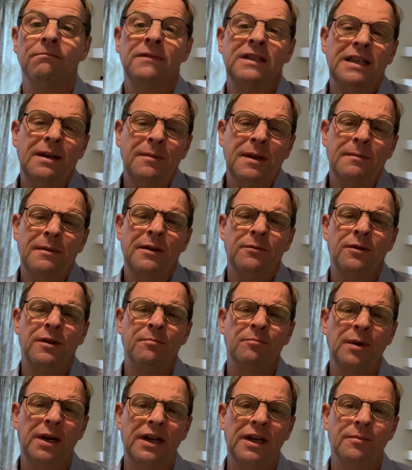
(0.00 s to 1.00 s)
Somebody might want to
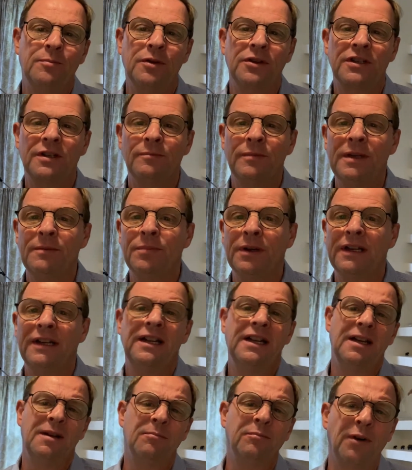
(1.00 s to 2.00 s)
buy it possibly, but
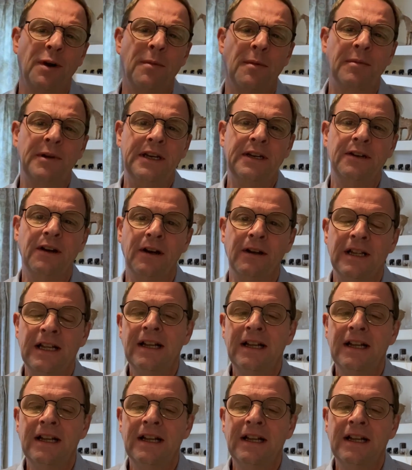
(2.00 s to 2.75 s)
probably not.